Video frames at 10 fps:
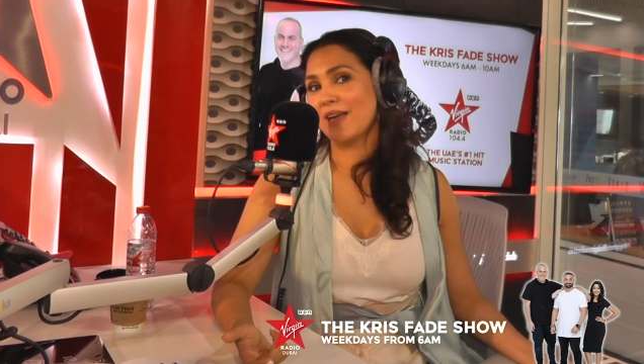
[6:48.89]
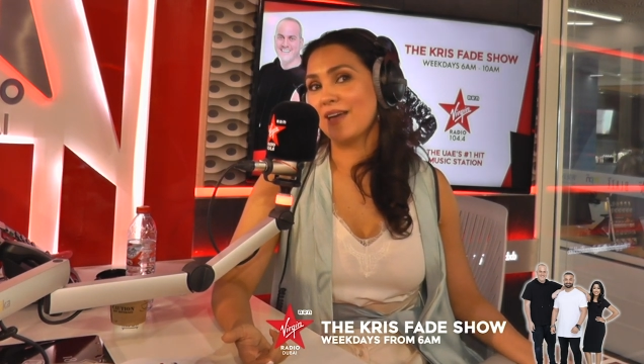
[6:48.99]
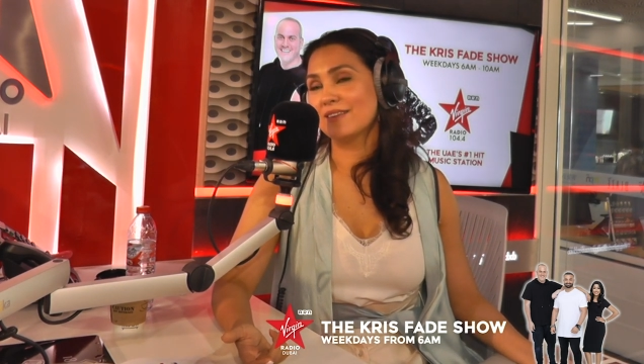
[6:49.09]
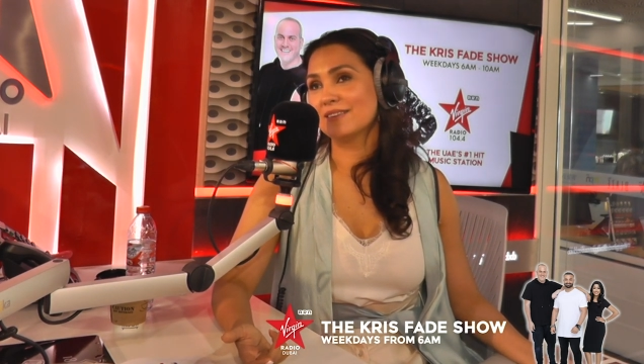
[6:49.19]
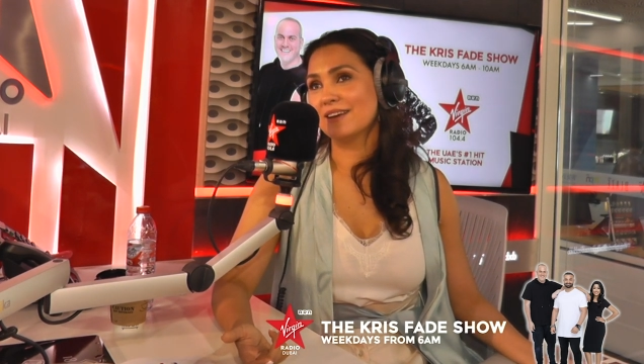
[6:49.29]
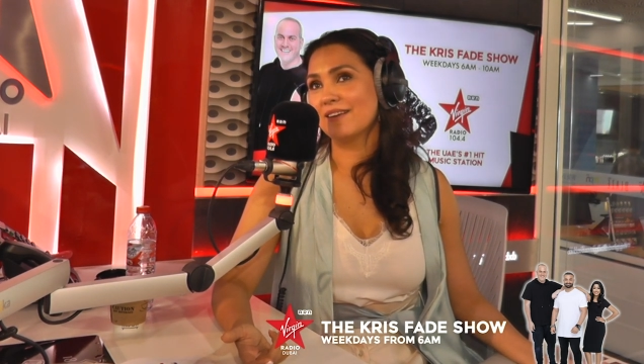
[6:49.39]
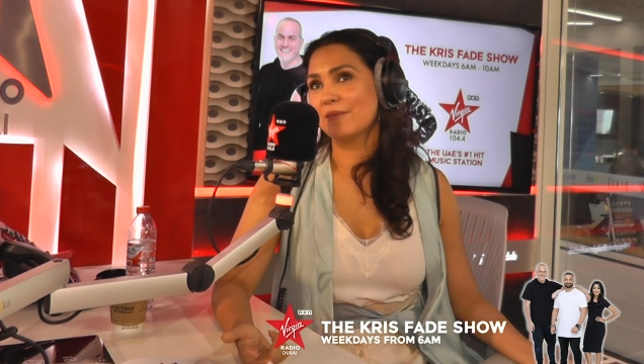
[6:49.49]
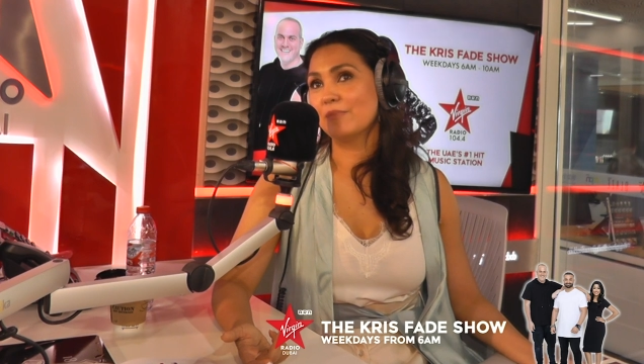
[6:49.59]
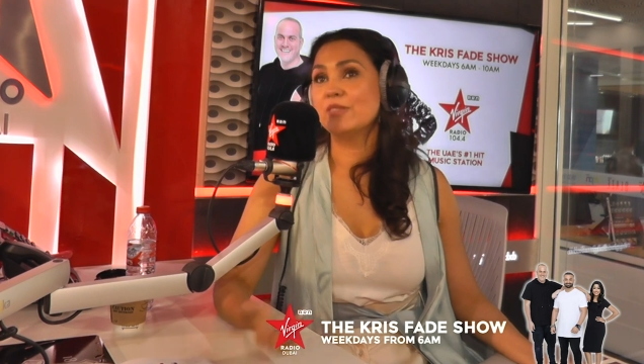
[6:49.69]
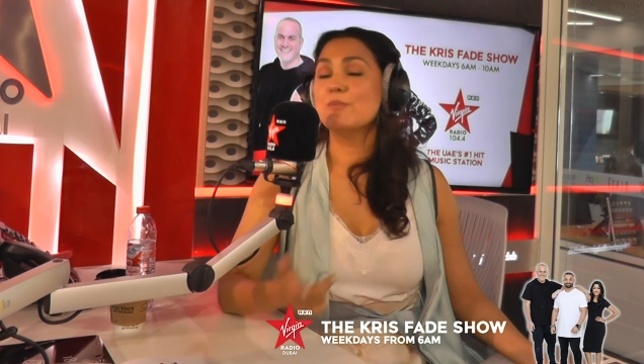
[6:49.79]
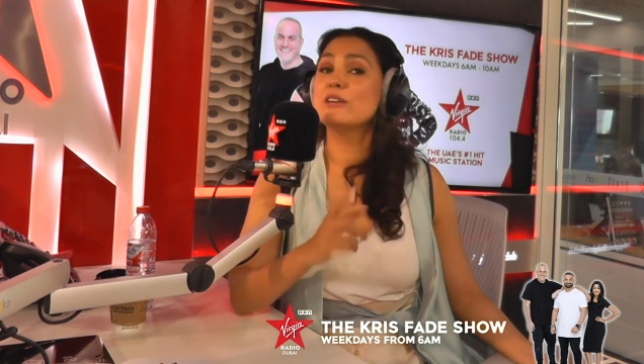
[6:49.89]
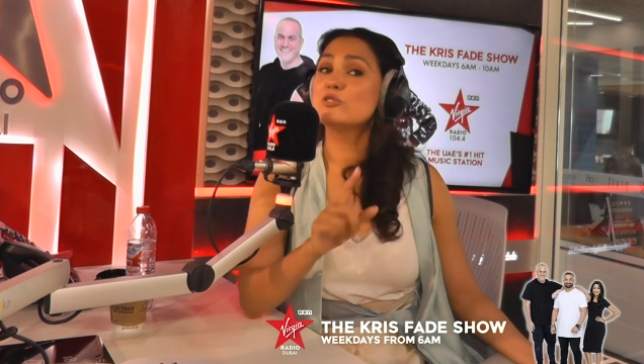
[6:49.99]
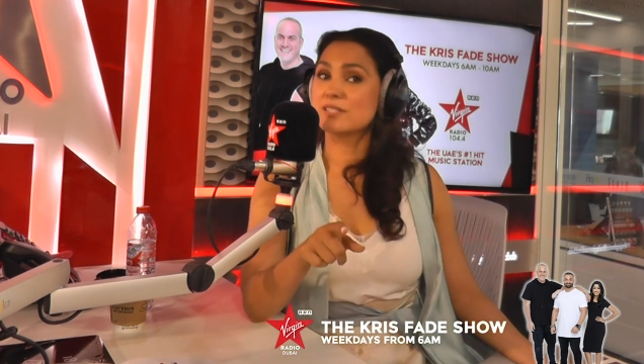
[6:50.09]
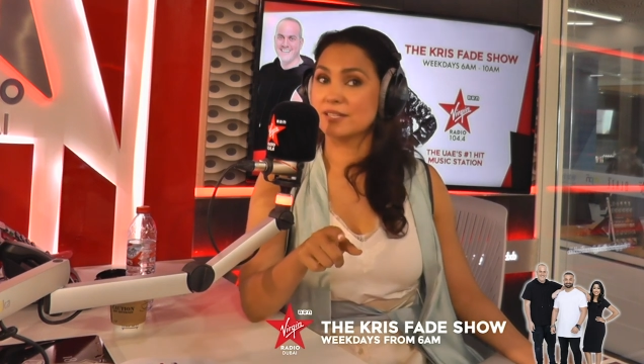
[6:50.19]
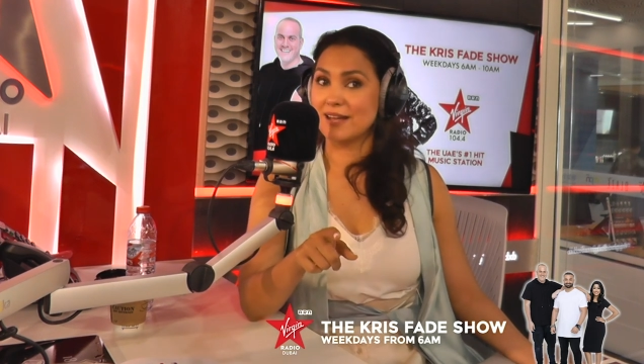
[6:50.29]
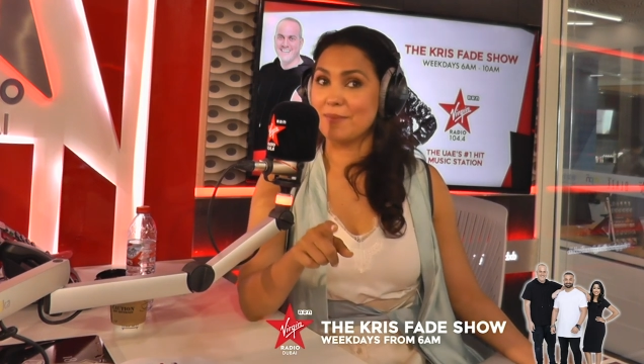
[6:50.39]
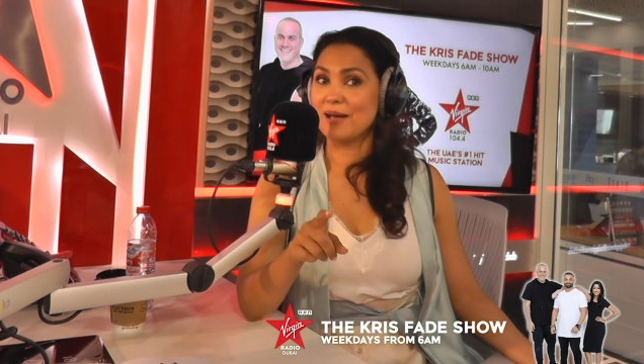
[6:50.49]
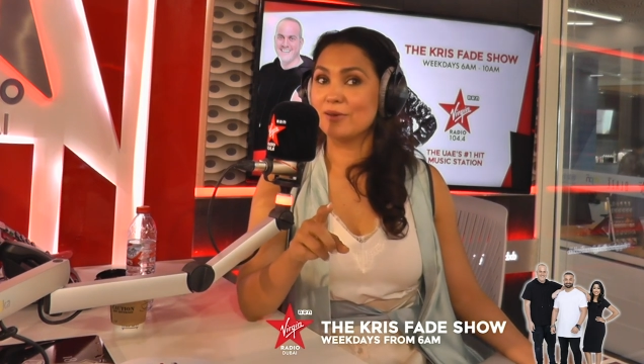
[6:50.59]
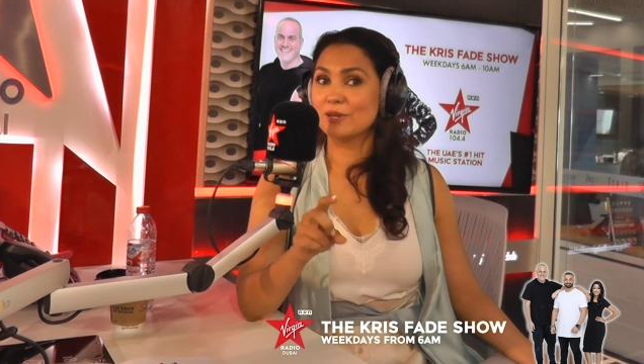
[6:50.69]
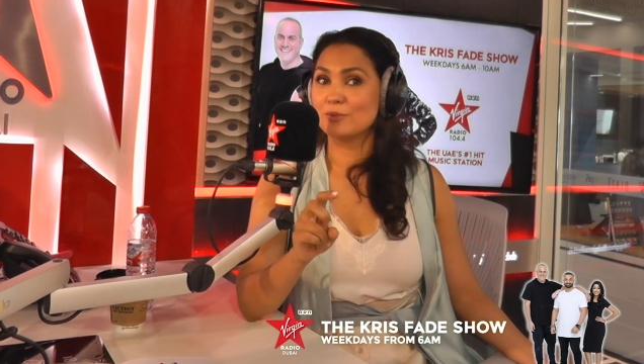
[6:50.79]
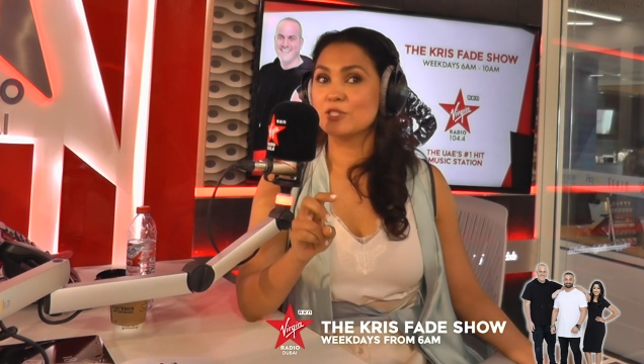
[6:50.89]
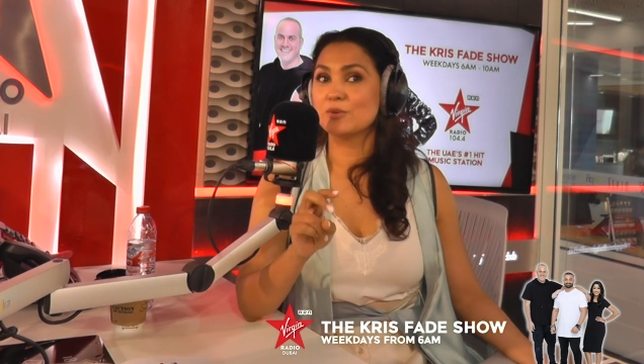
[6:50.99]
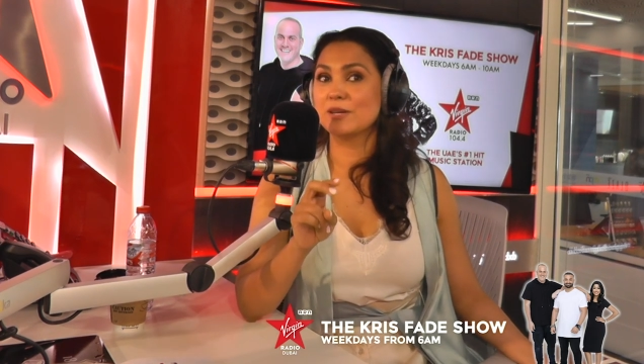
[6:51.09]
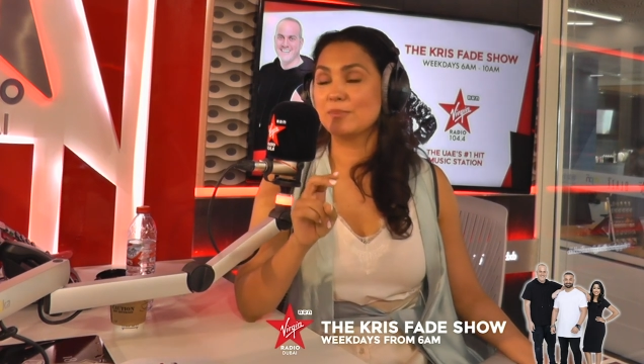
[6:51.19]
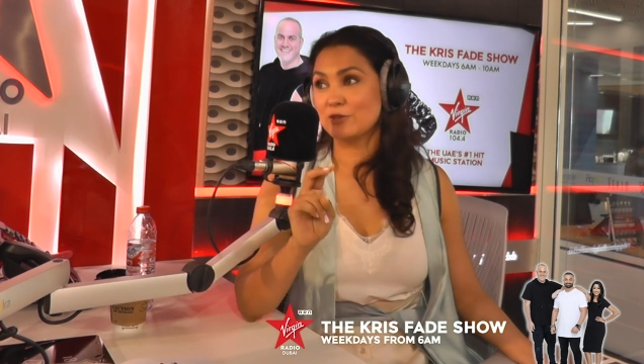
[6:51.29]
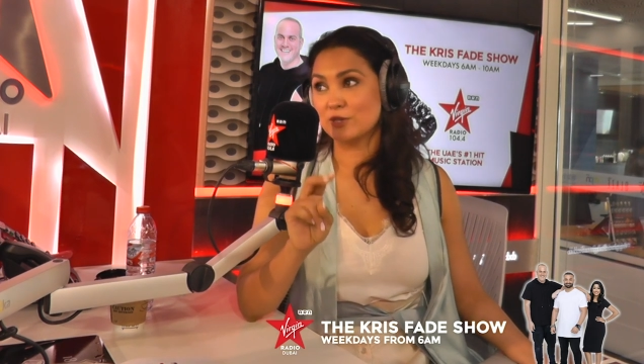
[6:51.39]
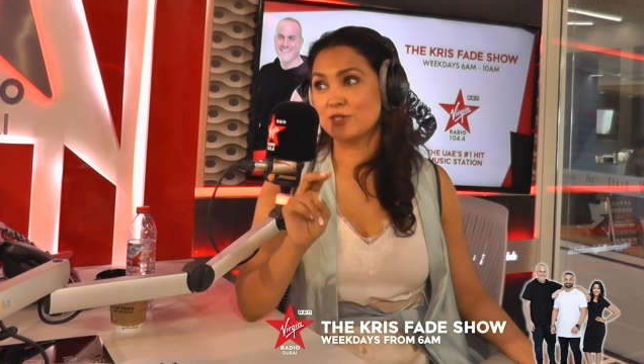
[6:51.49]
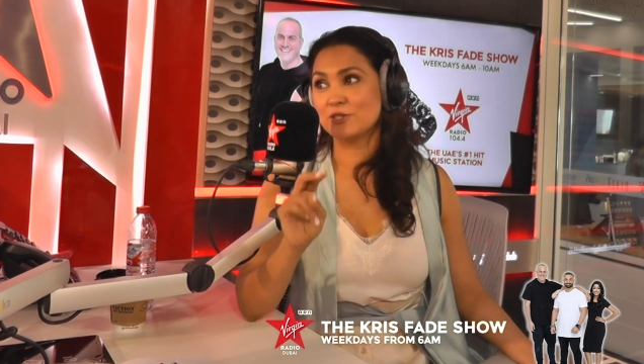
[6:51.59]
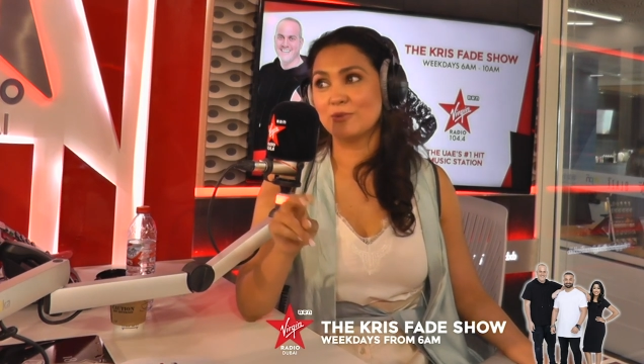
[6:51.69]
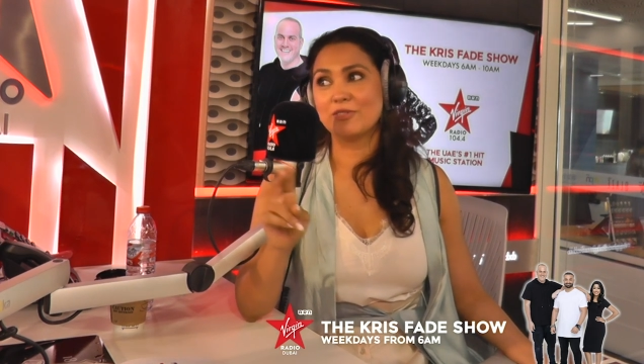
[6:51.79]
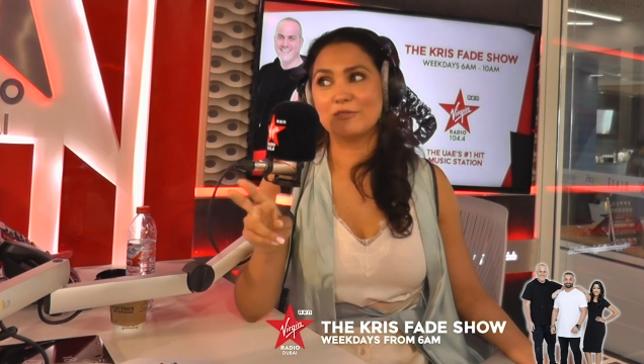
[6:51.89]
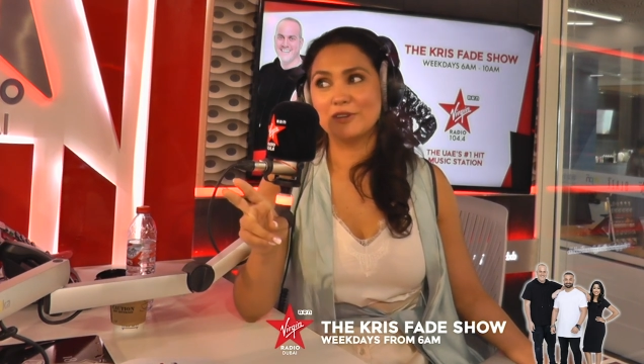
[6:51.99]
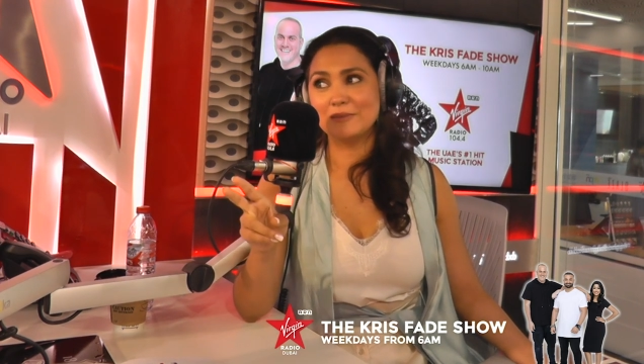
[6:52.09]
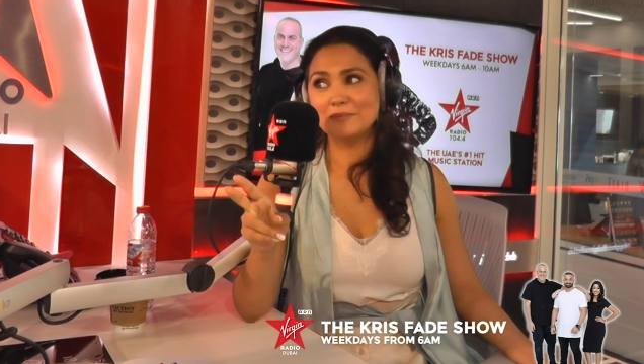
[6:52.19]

And The Matrix had come out. They were doing Matrix 2 and 3.